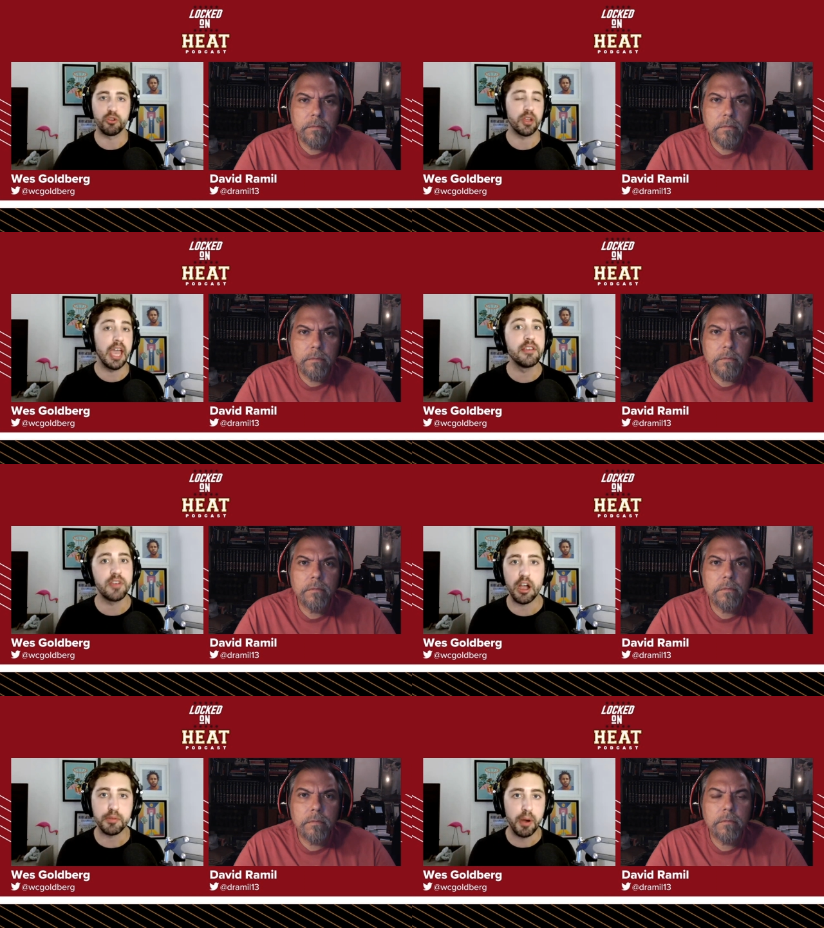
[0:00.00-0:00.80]
Speaker 1: or
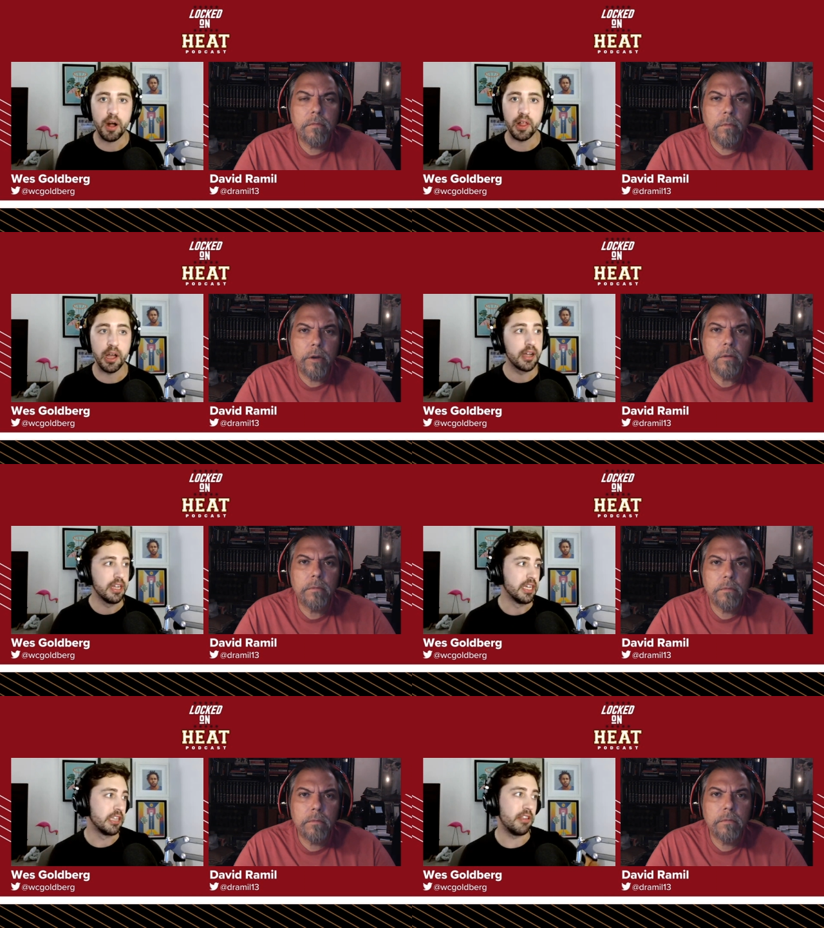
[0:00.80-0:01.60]
KZ Okpala
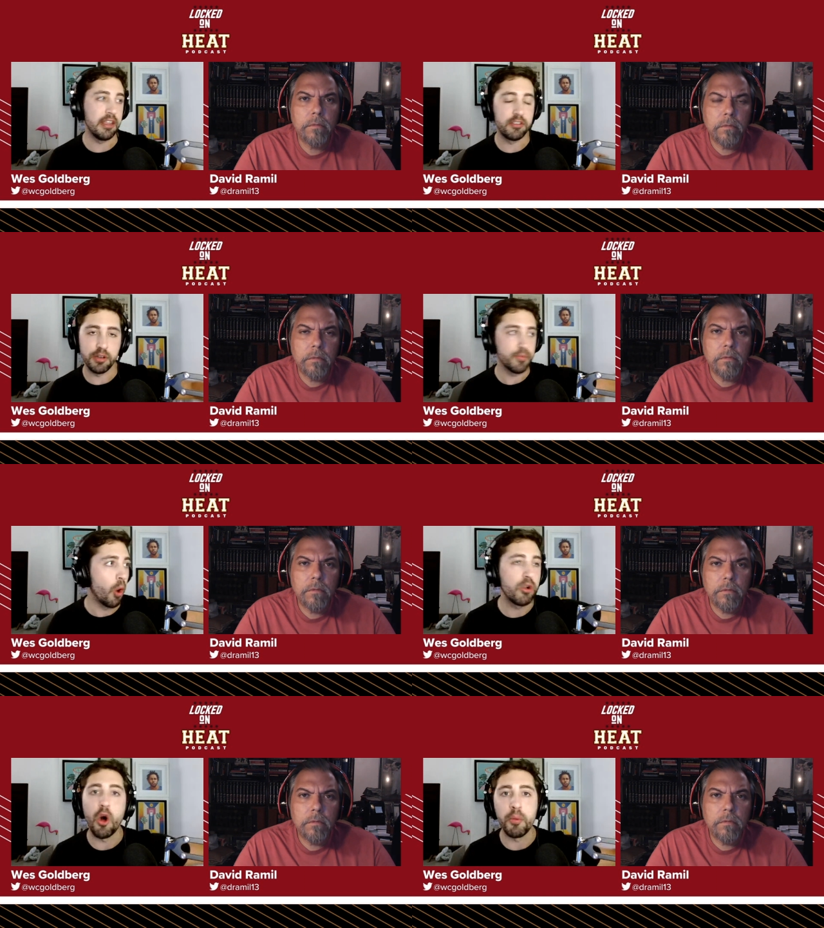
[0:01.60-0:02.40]
into
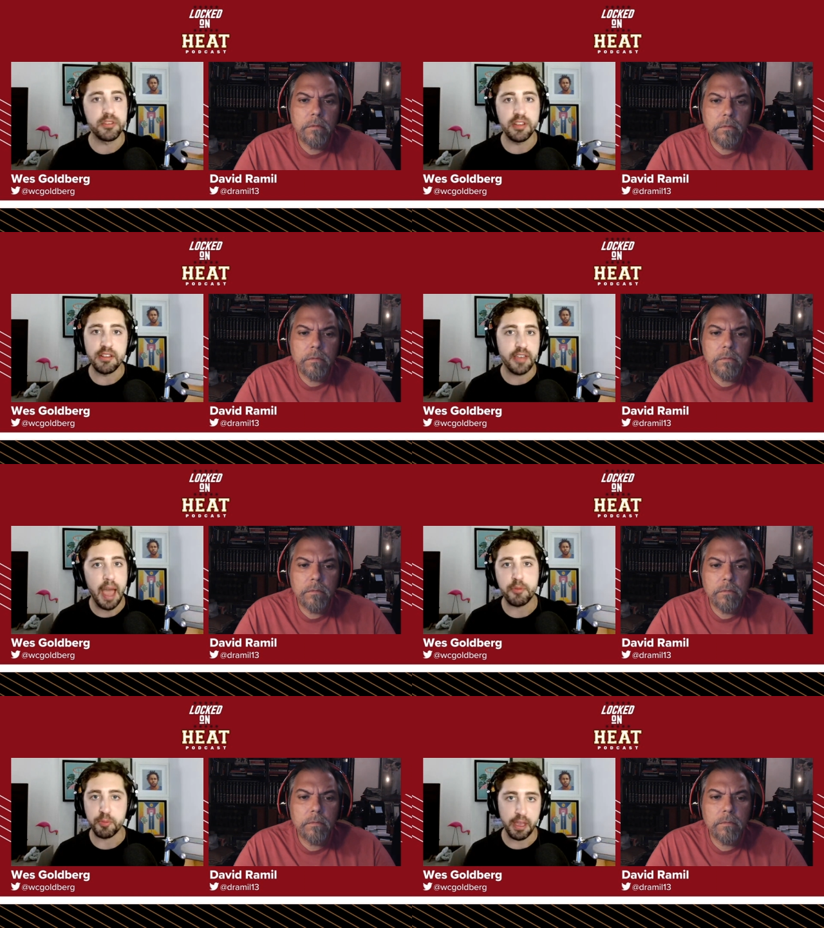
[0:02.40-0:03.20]
Oklahoma City's
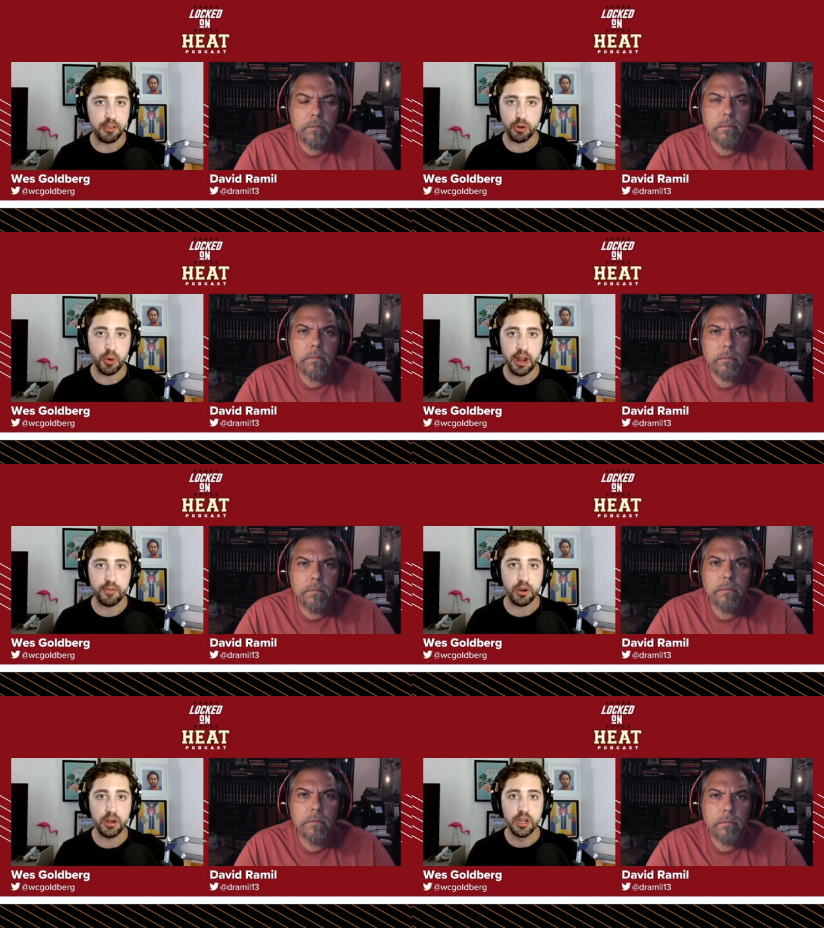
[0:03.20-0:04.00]
cap space or
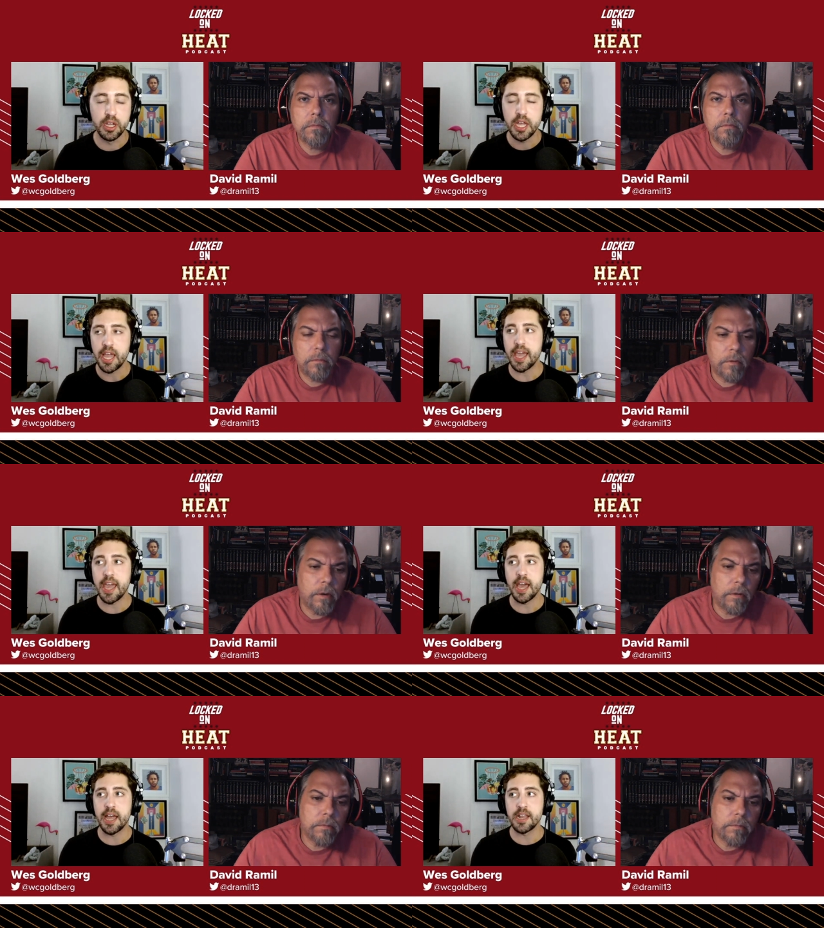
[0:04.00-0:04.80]
whatever,
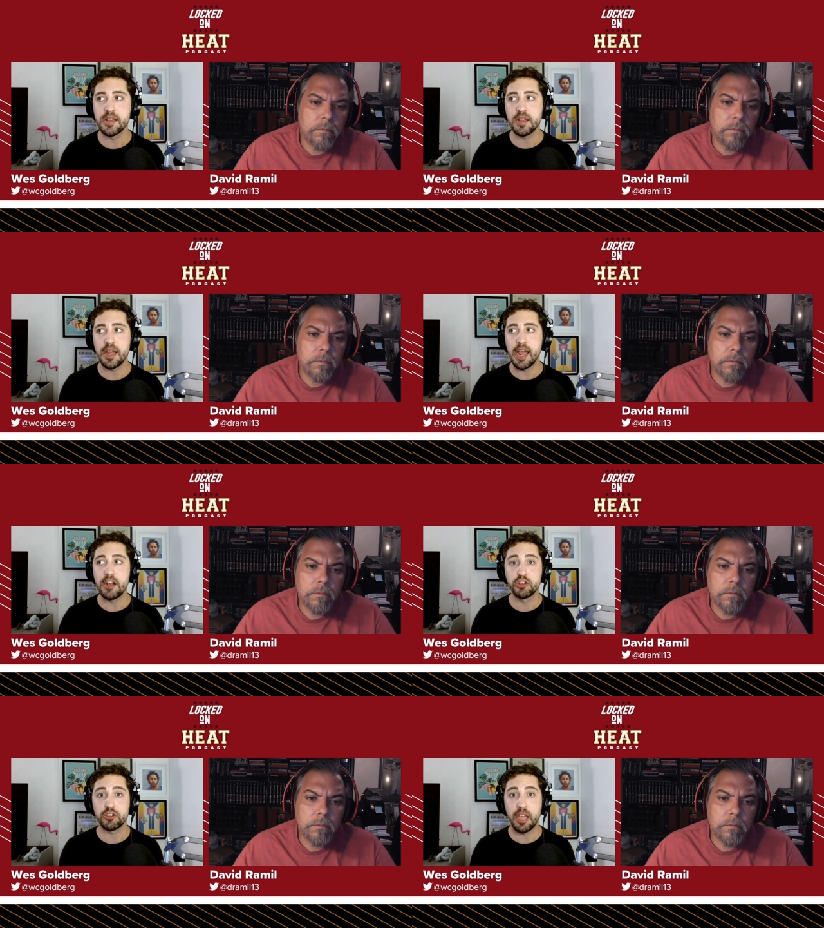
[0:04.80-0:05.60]
and right.
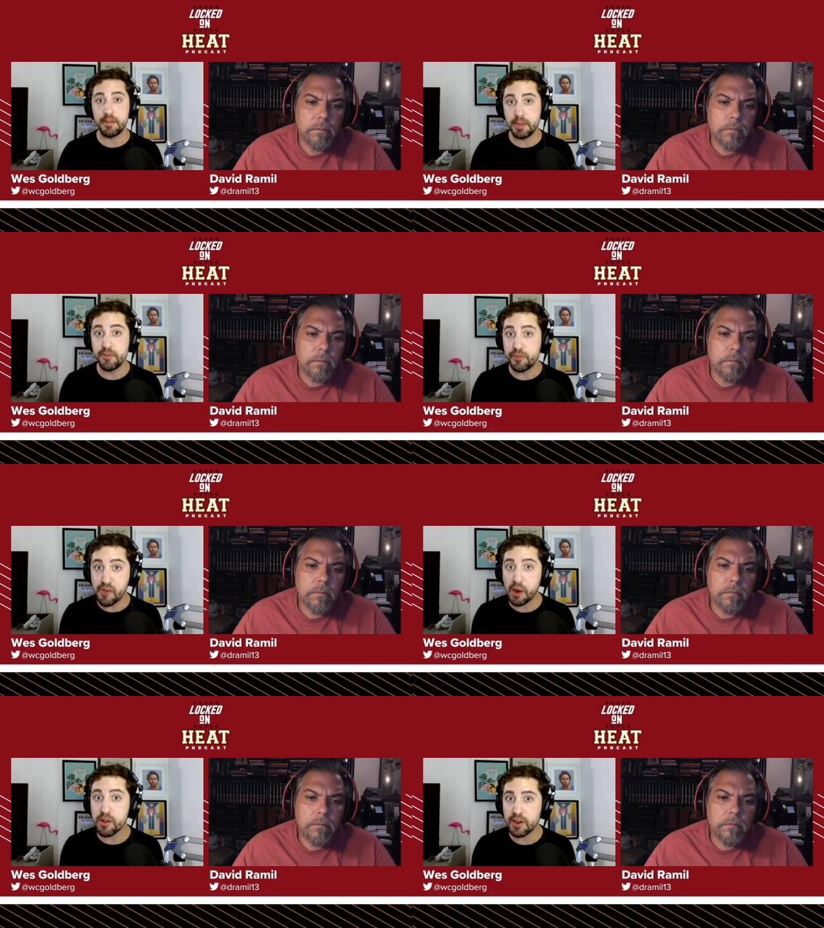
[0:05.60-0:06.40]
and just and be
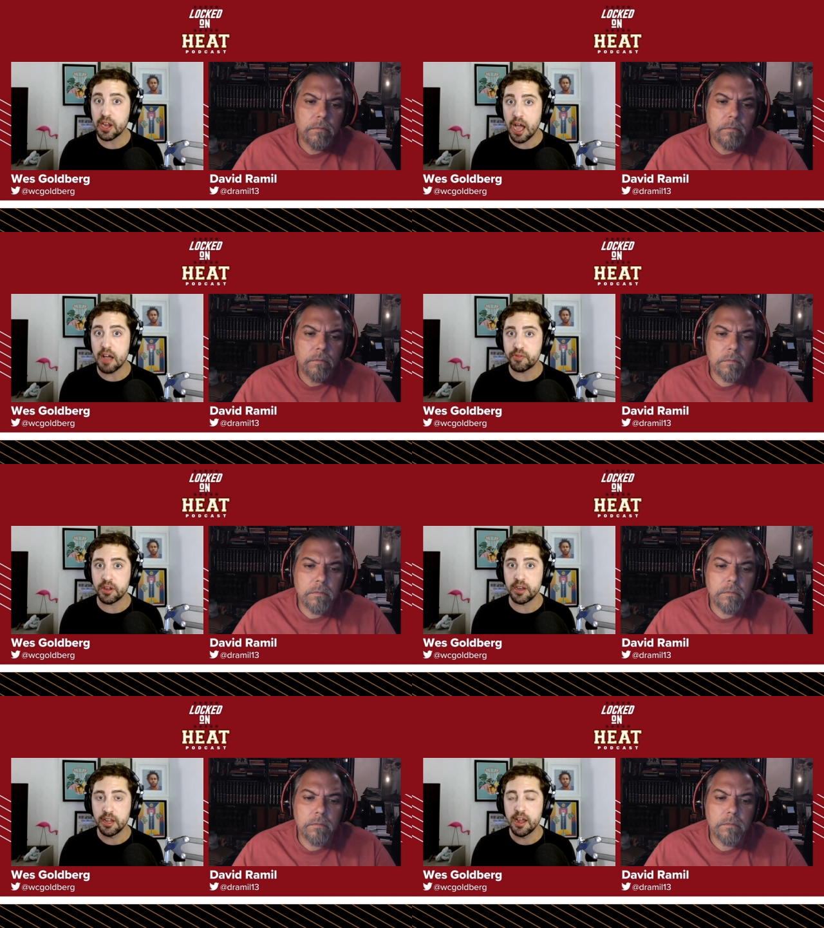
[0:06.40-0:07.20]
very very
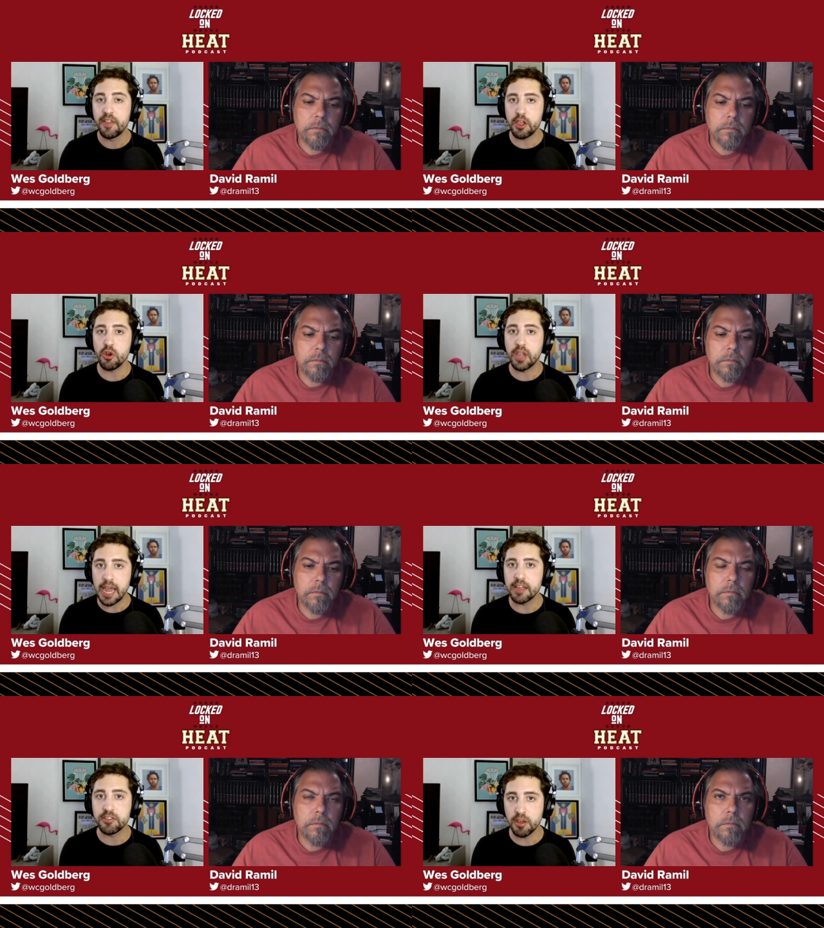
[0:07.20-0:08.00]
confident that you're
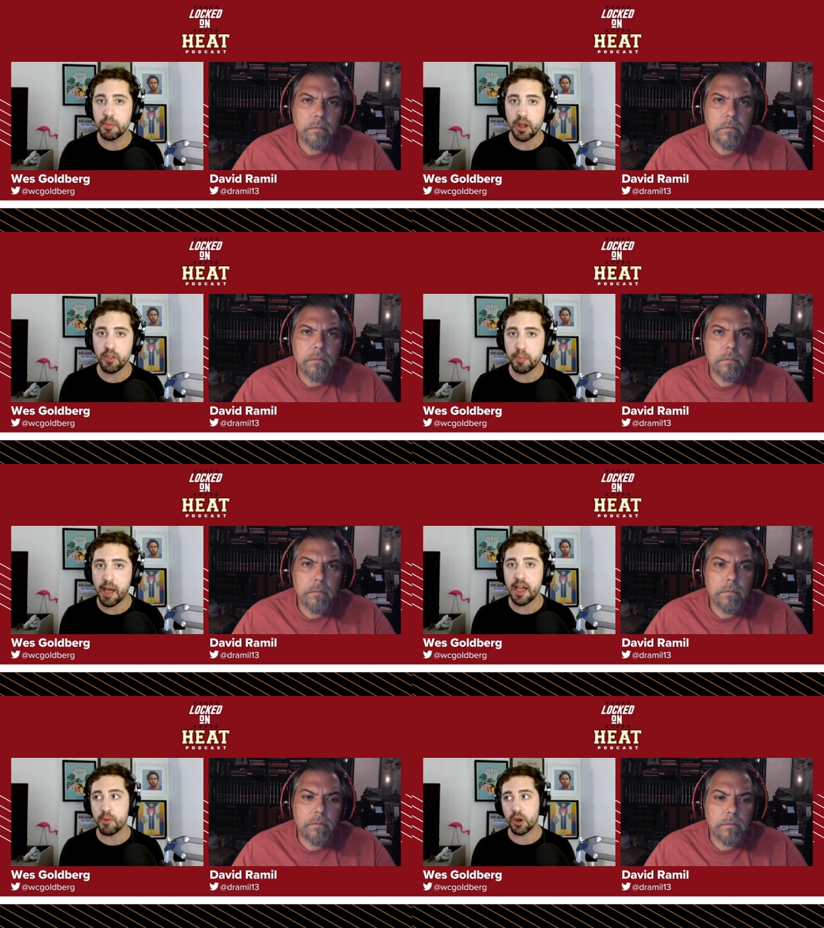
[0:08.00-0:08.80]
getting somebody on the
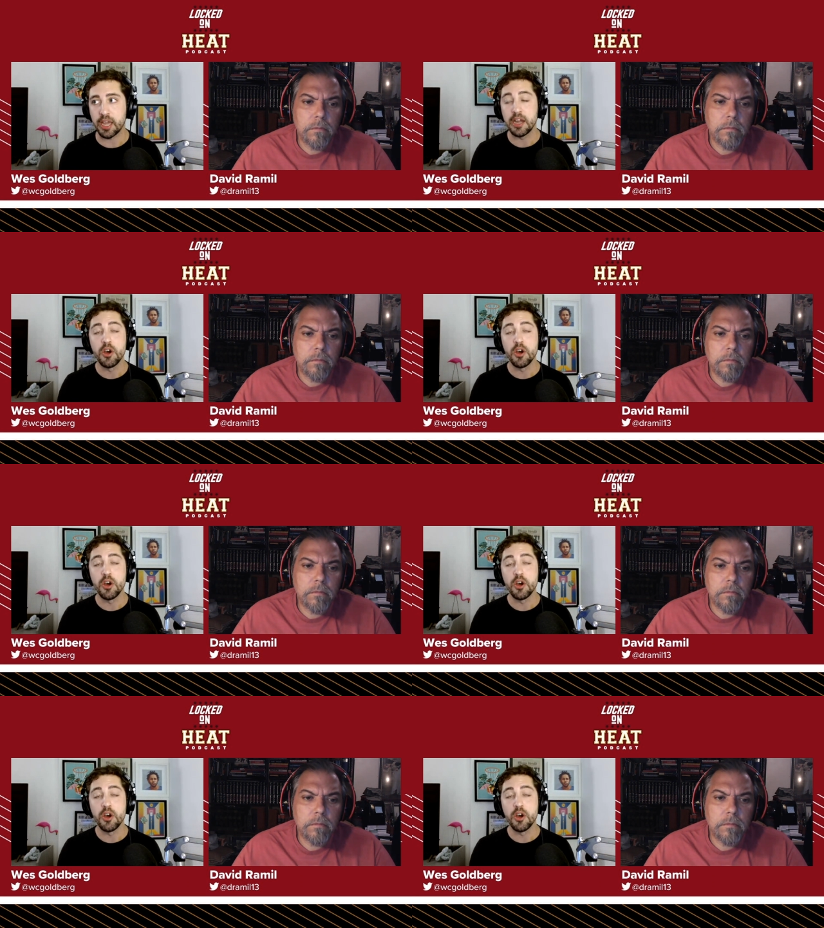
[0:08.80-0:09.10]
buyout market.